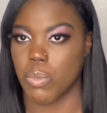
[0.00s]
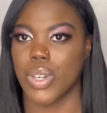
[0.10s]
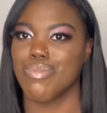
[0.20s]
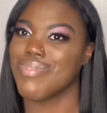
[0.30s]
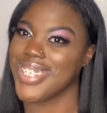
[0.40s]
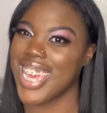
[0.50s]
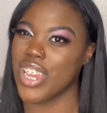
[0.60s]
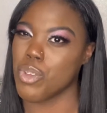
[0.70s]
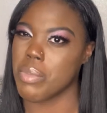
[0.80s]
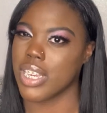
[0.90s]
Well, she had a
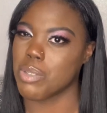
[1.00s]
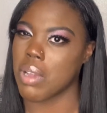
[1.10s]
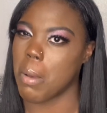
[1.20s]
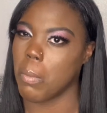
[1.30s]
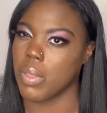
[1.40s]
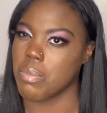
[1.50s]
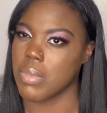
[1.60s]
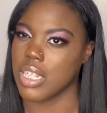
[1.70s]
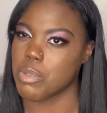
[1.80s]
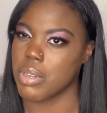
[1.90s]
humongous problem with me.
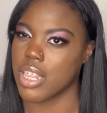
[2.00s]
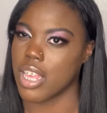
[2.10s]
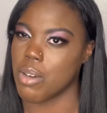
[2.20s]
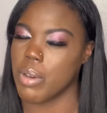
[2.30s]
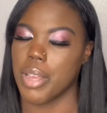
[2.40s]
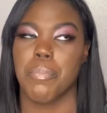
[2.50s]
Let's put it that way.